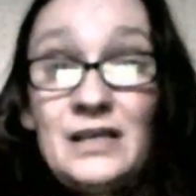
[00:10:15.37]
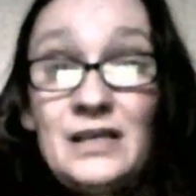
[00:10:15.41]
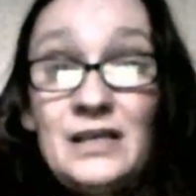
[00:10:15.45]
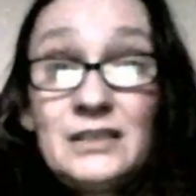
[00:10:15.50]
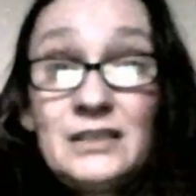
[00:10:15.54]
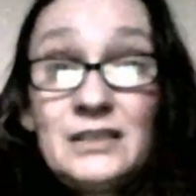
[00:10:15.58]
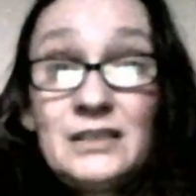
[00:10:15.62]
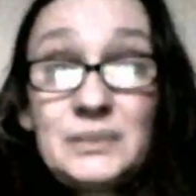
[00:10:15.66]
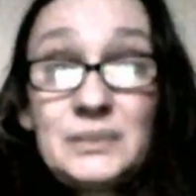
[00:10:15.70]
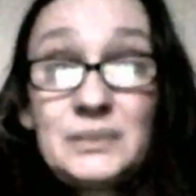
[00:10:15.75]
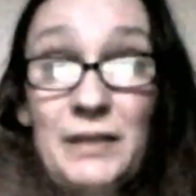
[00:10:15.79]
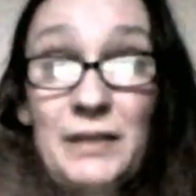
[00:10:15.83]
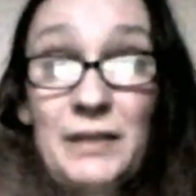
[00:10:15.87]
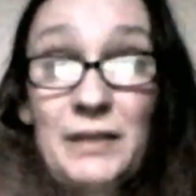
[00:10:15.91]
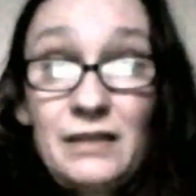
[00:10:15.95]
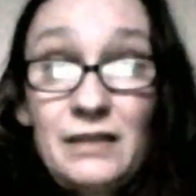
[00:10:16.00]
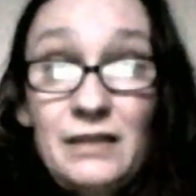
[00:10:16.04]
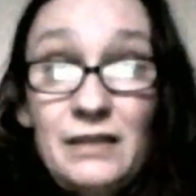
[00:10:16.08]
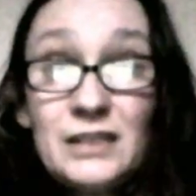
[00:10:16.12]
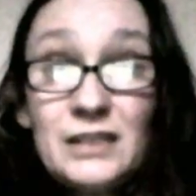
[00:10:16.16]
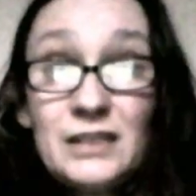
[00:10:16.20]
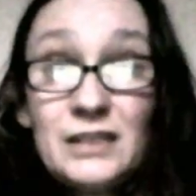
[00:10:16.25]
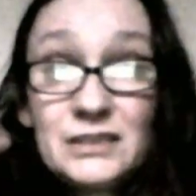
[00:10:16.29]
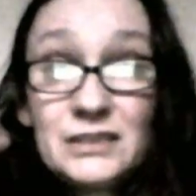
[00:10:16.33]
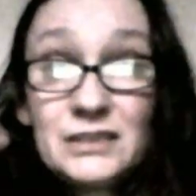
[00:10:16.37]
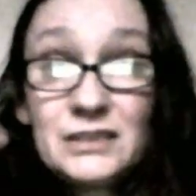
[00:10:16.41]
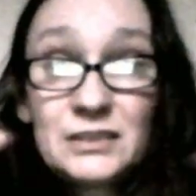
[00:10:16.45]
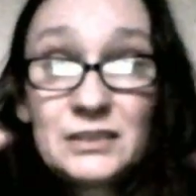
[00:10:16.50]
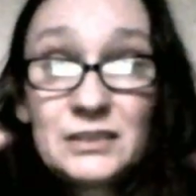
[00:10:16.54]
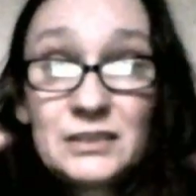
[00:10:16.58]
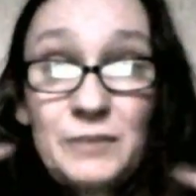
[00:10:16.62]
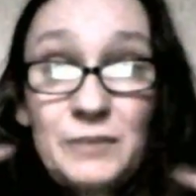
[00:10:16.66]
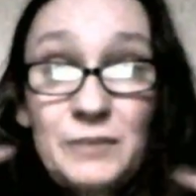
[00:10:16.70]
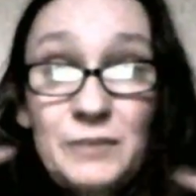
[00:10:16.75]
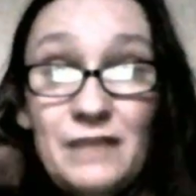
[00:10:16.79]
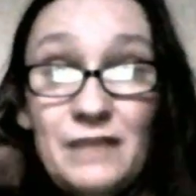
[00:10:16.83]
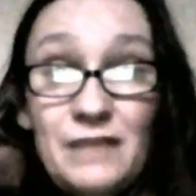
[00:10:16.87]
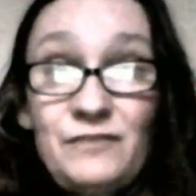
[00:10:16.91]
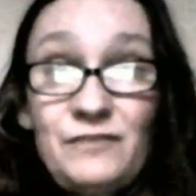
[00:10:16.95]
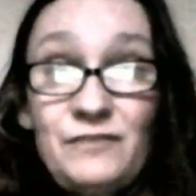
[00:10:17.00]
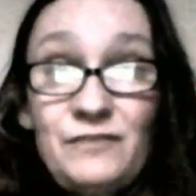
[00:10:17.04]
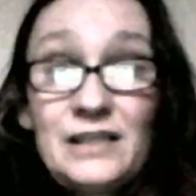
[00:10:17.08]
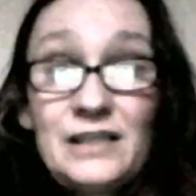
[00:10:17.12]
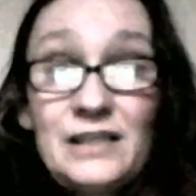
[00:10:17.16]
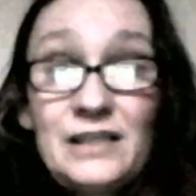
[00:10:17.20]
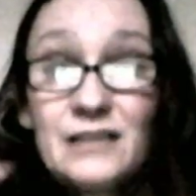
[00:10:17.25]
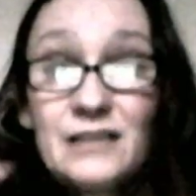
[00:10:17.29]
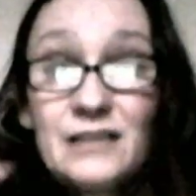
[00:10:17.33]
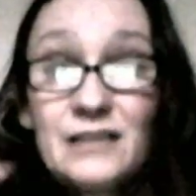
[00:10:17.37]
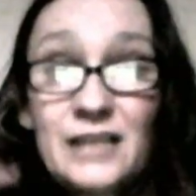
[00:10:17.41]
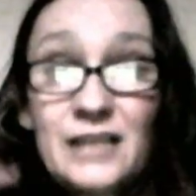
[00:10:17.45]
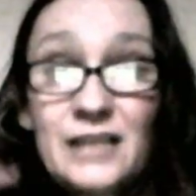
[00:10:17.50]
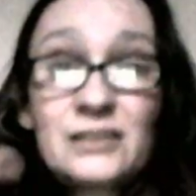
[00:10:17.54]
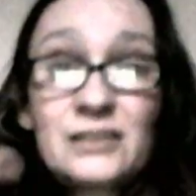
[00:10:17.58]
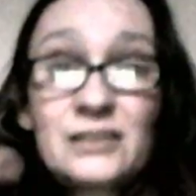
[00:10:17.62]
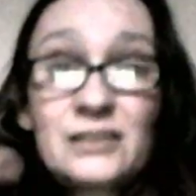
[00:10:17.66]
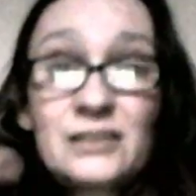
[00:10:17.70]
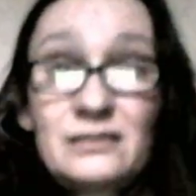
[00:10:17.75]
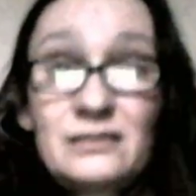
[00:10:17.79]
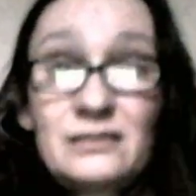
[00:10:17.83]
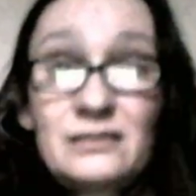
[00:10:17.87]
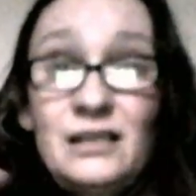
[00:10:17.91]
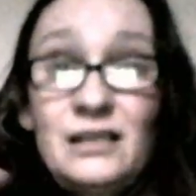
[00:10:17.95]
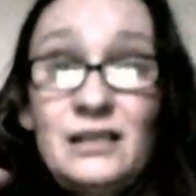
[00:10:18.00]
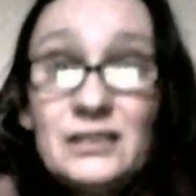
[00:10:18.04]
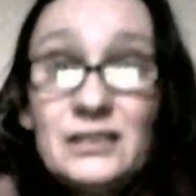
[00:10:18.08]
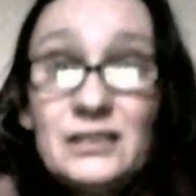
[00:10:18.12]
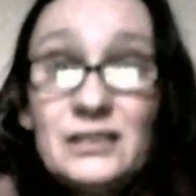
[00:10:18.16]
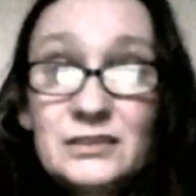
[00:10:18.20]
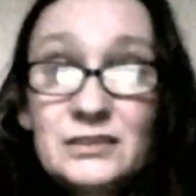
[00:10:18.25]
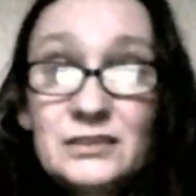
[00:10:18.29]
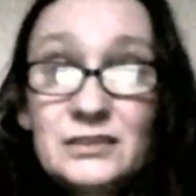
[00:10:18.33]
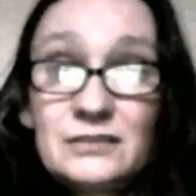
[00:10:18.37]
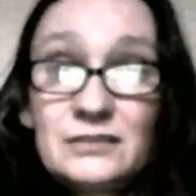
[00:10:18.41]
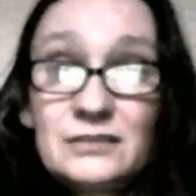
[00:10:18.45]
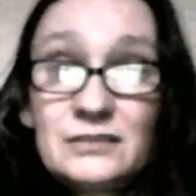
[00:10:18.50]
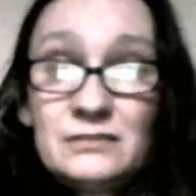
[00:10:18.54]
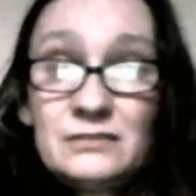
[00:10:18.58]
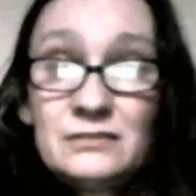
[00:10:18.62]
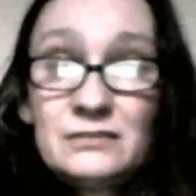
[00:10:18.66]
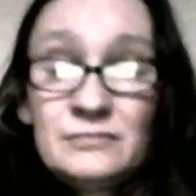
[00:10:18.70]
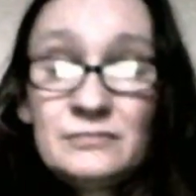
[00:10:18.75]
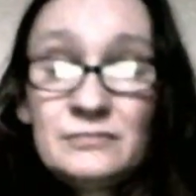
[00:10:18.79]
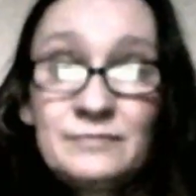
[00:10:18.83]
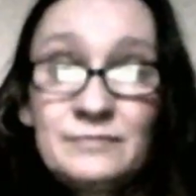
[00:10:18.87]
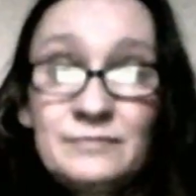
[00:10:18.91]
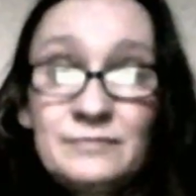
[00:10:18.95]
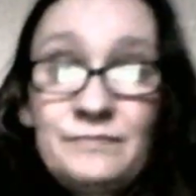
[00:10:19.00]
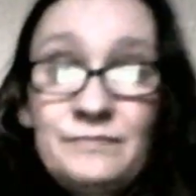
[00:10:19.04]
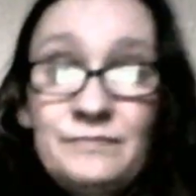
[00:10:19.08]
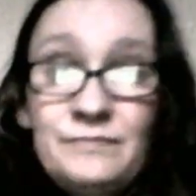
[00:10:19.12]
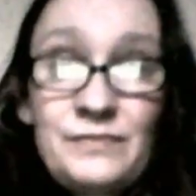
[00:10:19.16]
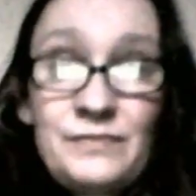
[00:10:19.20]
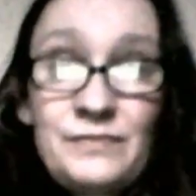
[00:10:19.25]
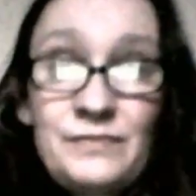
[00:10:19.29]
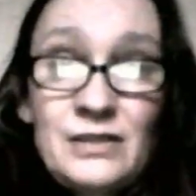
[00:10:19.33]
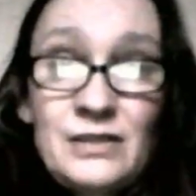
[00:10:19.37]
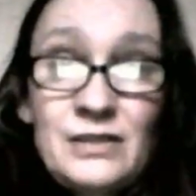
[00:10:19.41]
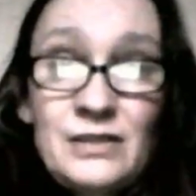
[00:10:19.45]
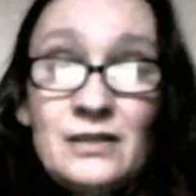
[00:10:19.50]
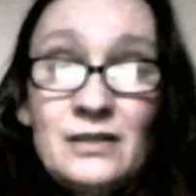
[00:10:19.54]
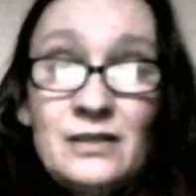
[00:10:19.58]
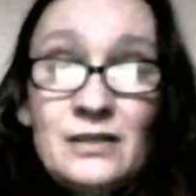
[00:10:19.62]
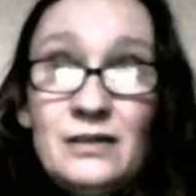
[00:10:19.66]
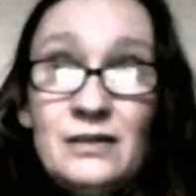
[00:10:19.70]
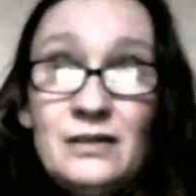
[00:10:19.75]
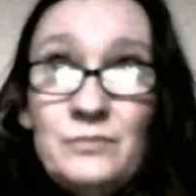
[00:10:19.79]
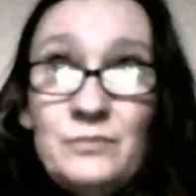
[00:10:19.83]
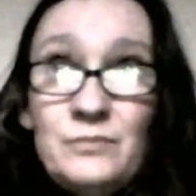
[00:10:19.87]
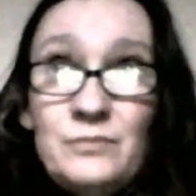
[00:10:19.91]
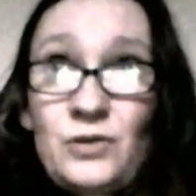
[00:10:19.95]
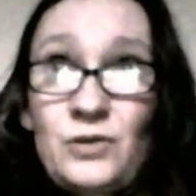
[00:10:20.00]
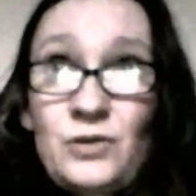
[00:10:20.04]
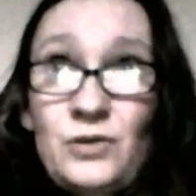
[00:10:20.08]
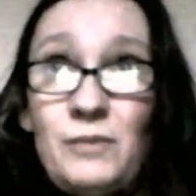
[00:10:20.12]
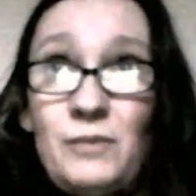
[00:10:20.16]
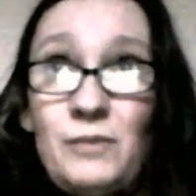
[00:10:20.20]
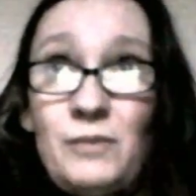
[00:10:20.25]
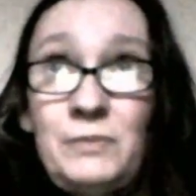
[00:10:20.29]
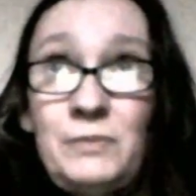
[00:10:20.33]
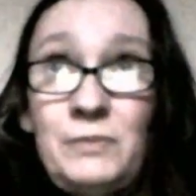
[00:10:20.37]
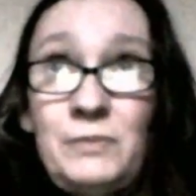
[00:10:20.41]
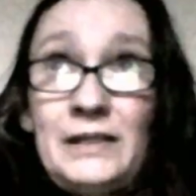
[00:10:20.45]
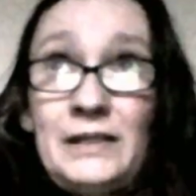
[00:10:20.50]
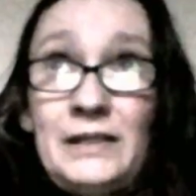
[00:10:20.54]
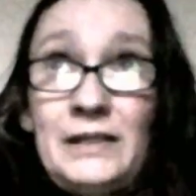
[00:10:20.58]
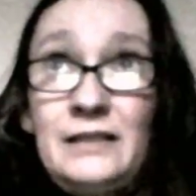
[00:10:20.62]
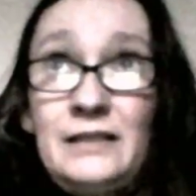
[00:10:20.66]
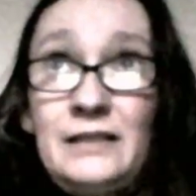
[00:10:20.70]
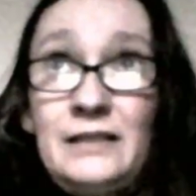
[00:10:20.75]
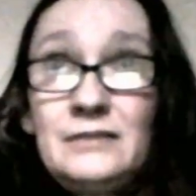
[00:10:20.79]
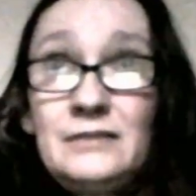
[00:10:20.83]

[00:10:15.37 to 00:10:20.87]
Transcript: Despite this, despite feeling like this, probably,